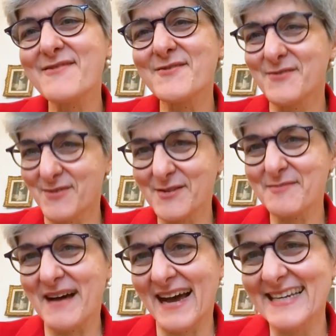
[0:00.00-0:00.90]
if you
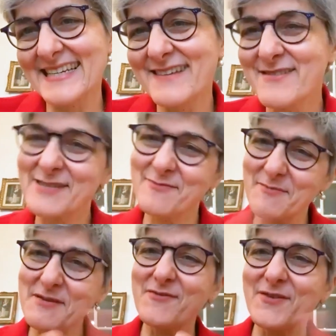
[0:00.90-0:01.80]
don't mind. It
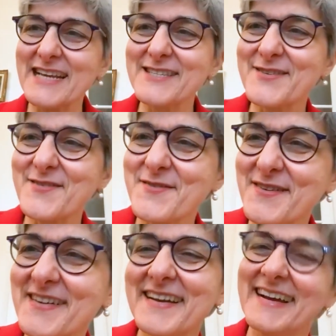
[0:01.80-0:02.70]
will be for next
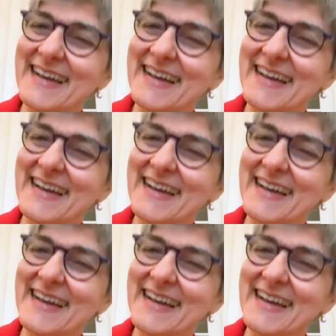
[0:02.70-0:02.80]
year.